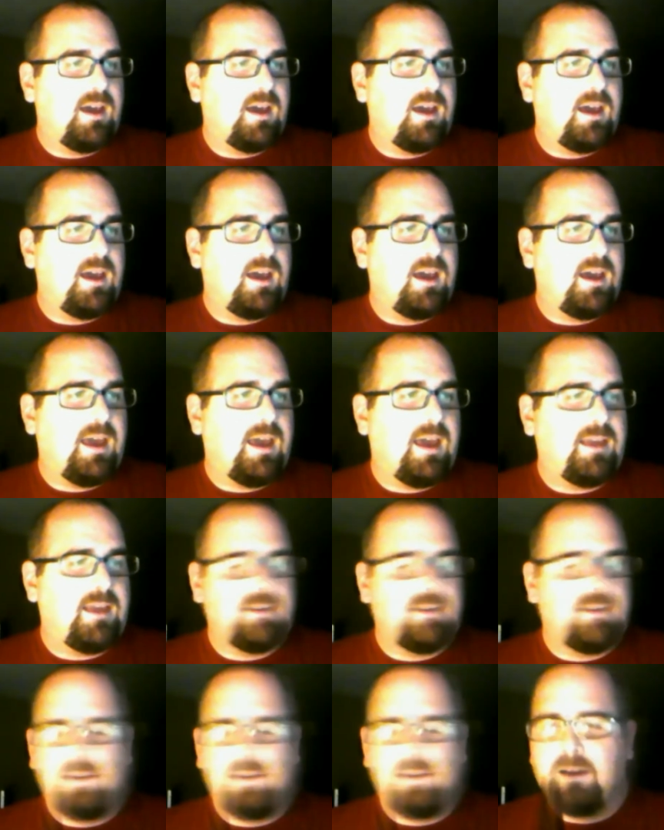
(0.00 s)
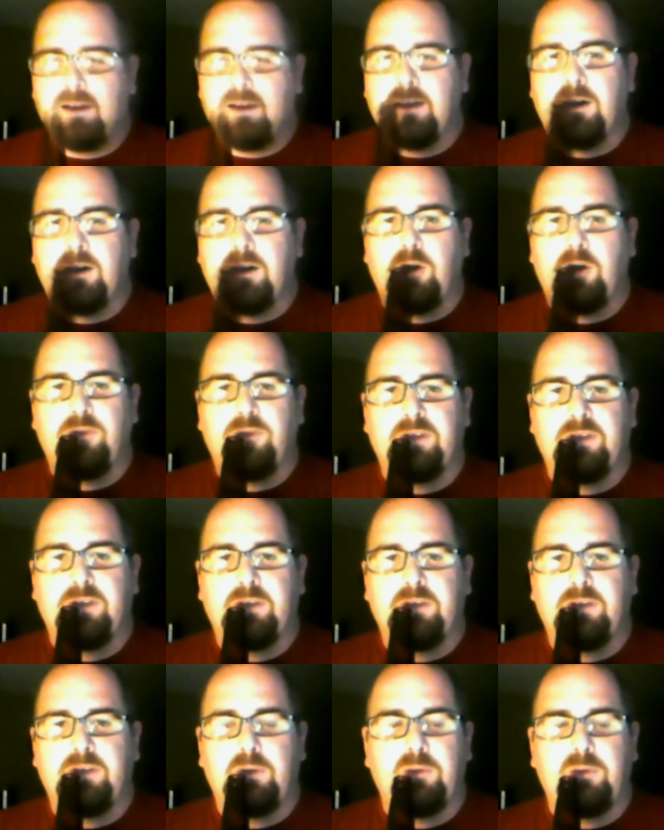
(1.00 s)
and uh, hopefully
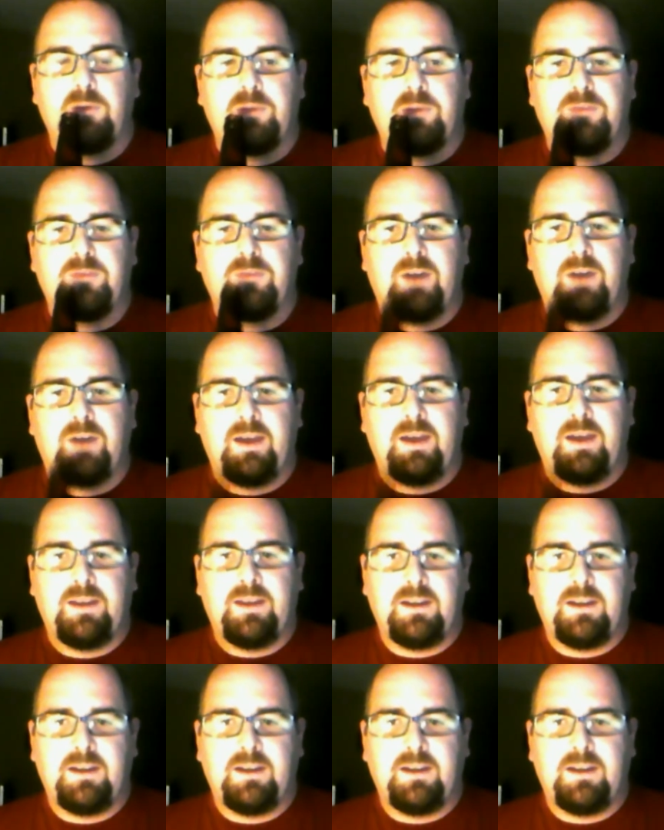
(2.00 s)
we will be fine.